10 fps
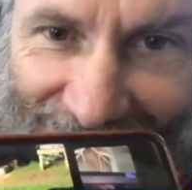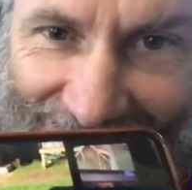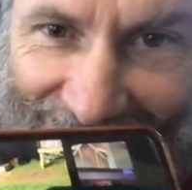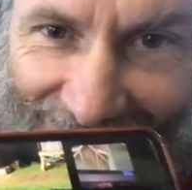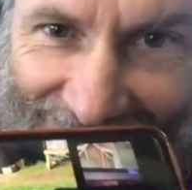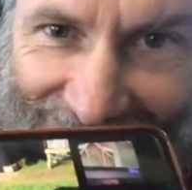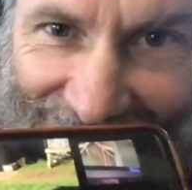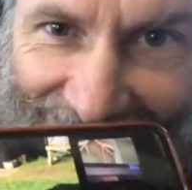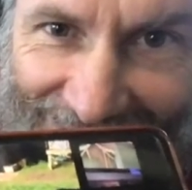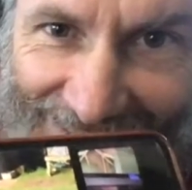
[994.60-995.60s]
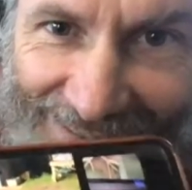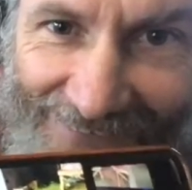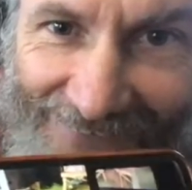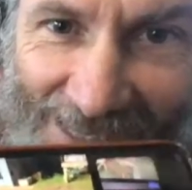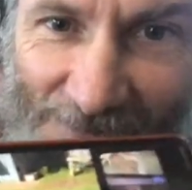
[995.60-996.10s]
Yeah, right?
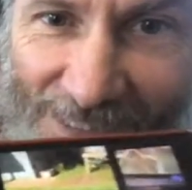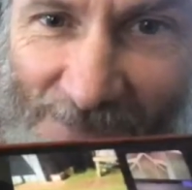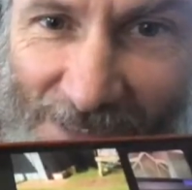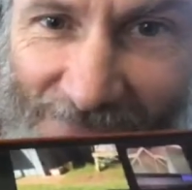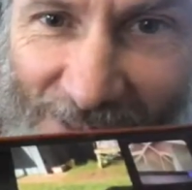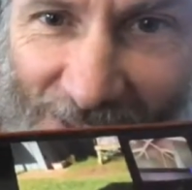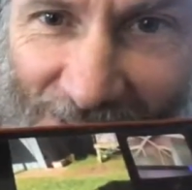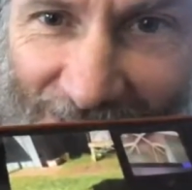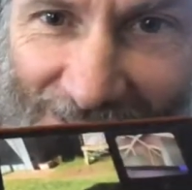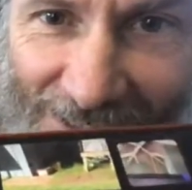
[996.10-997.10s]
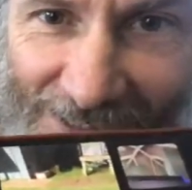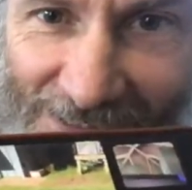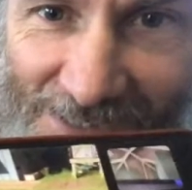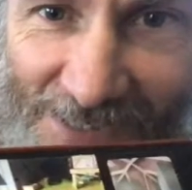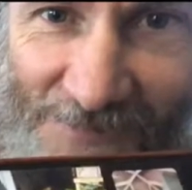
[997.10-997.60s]
Well, I'm a little bit of a cook at heart,
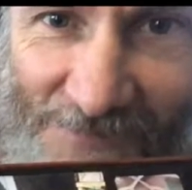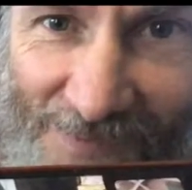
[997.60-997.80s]
so